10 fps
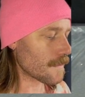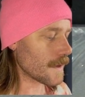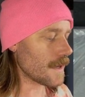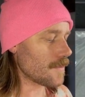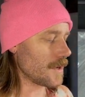
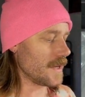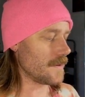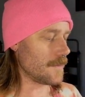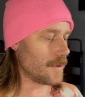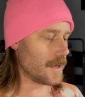Yeah, it's pretty
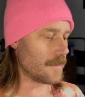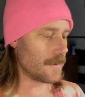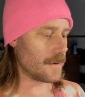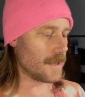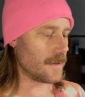easy to put in.
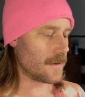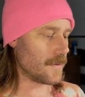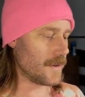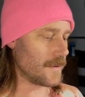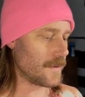I don't need the
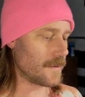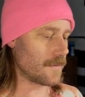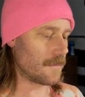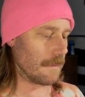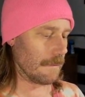tweezers.
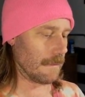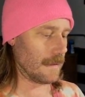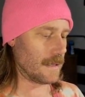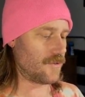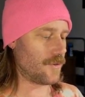
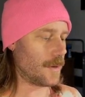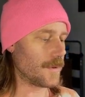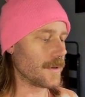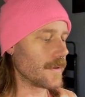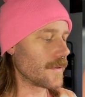Drop
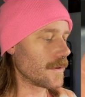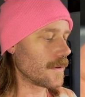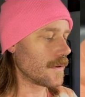those.